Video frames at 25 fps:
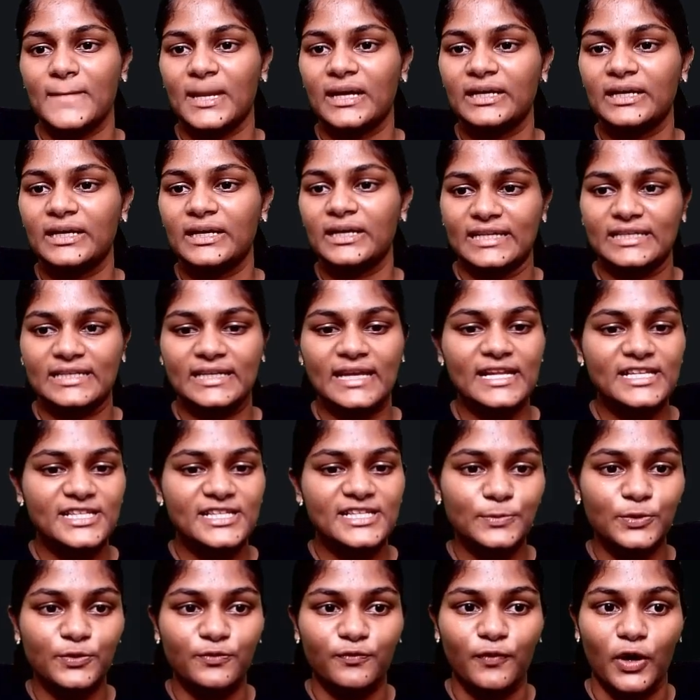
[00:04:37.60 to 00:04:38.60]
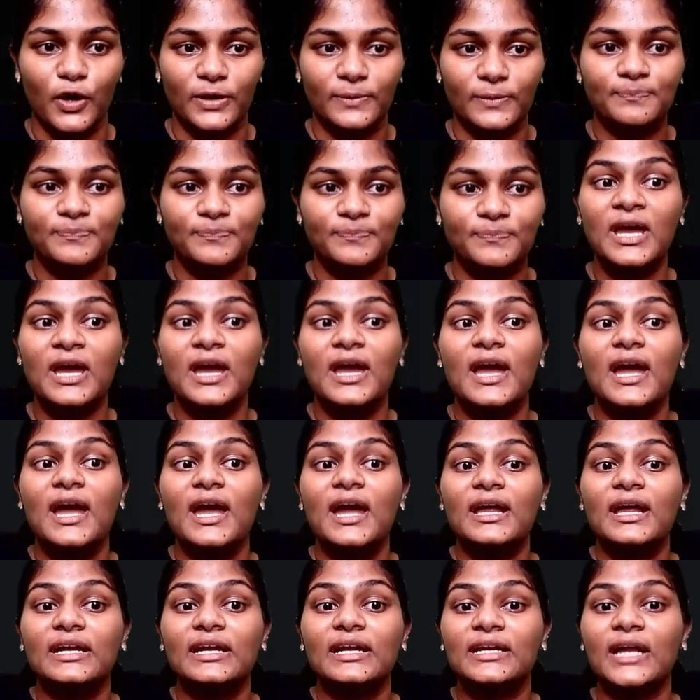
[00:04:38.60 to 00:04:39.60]
great. Let's move on.
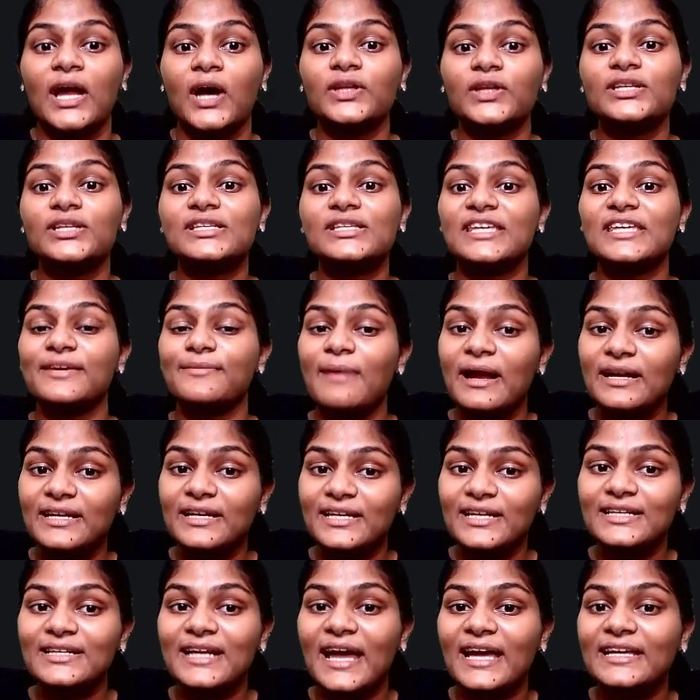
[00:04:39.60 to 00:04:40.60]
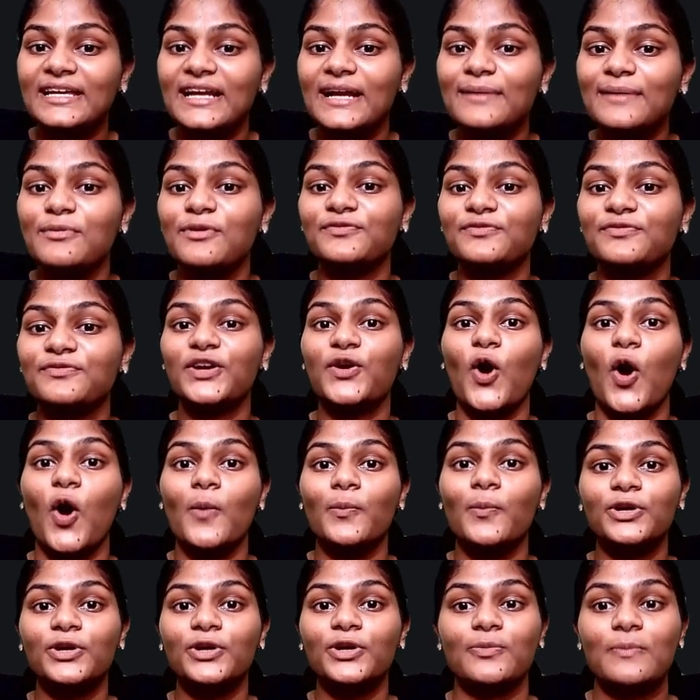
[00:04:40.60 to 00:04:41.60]
Now the schematic diagram of the
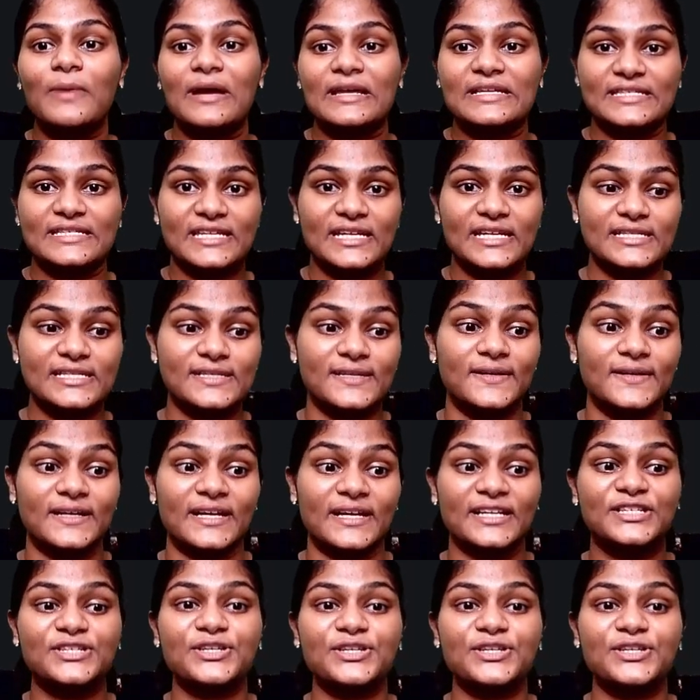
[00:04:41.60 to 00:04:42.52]
common domestic circuit. So